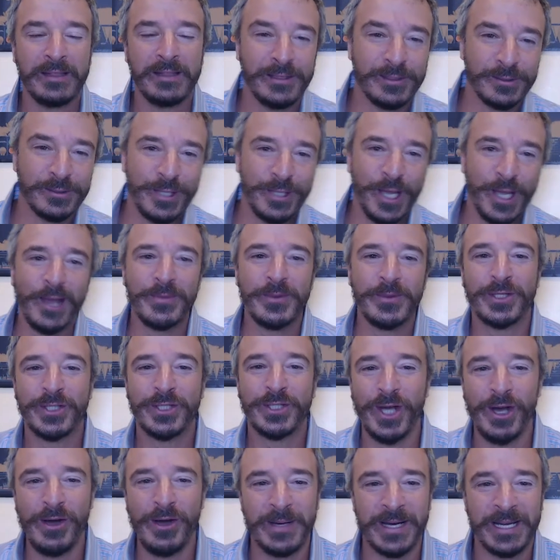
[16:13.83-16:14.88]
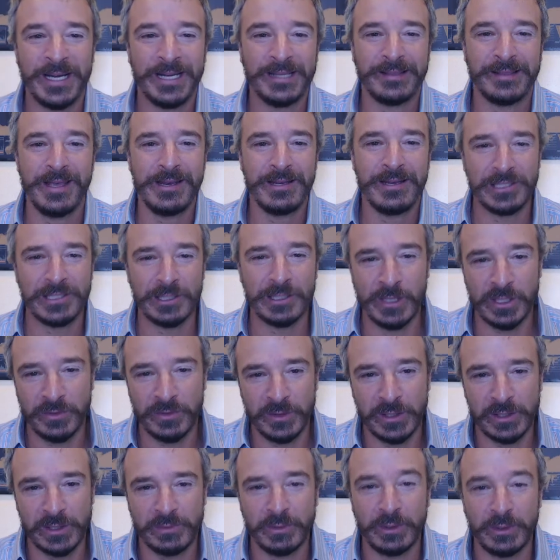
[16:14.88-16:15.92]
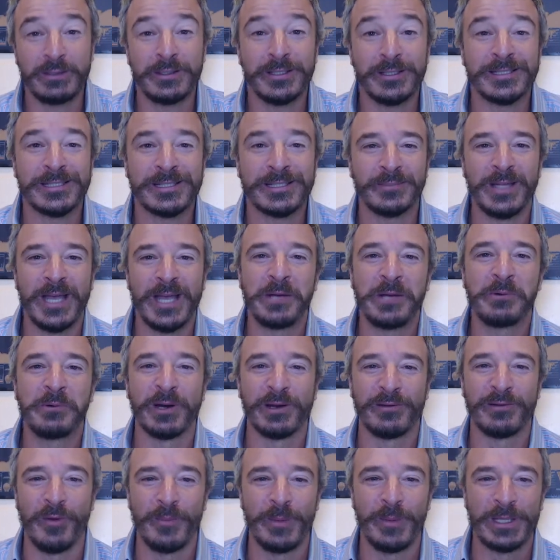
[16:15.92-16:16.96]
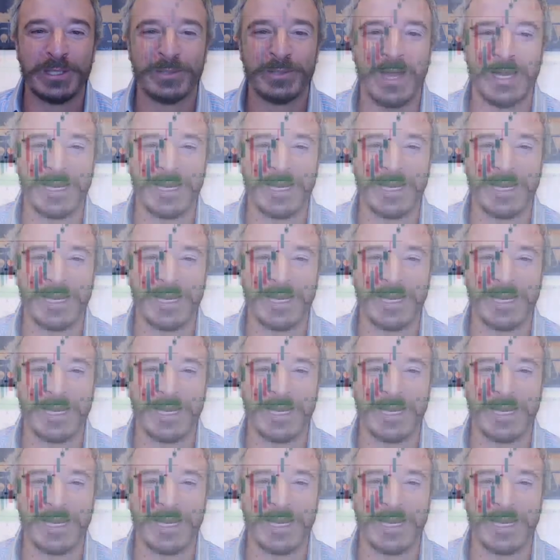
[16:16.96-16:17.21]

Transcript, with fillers: day on the show, buddy. Thank you so much for this one. You did some legwork for me, so I